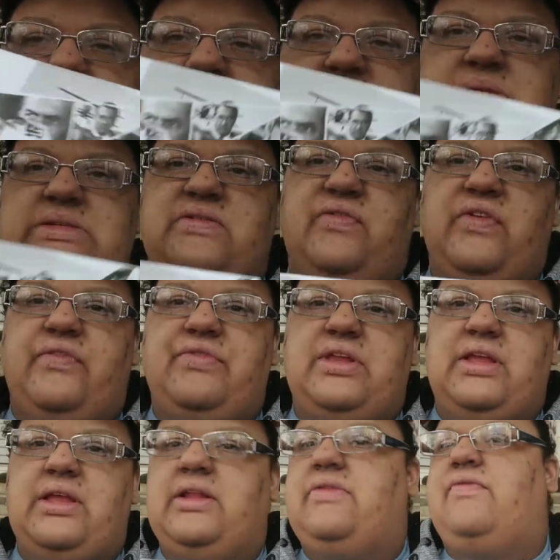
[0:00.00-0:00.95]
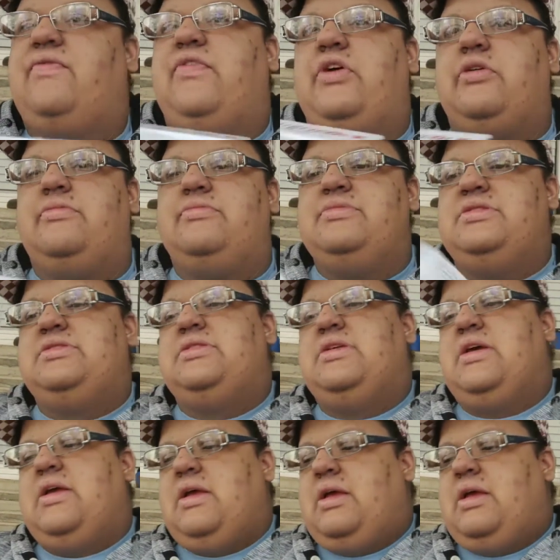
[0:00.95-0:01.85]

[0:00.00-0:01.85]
houses 15 films,